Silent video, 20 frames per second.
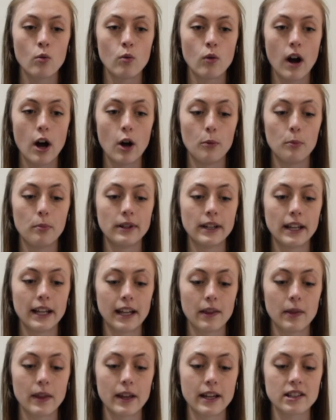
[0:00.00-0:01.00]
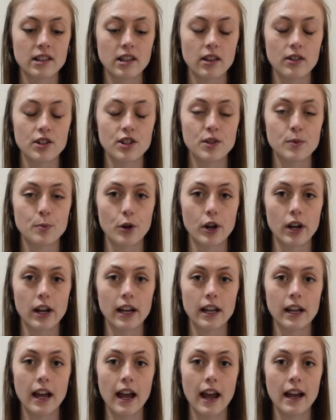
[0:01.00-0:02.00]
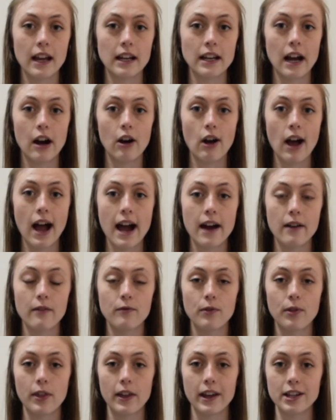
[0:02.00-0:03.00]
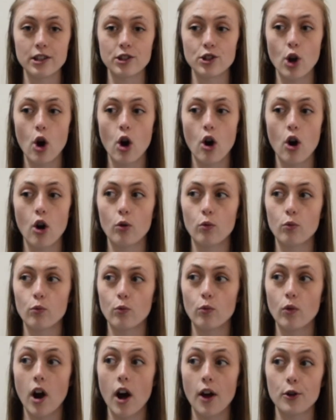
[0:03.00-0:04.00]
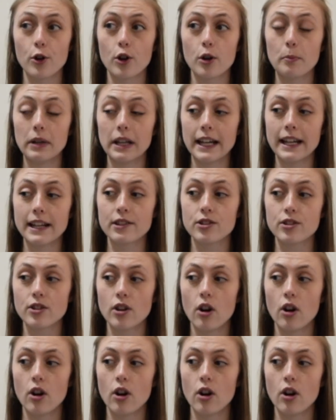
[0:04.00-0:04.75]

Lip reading: I'll plant things in the spring and I'll have things, all other plants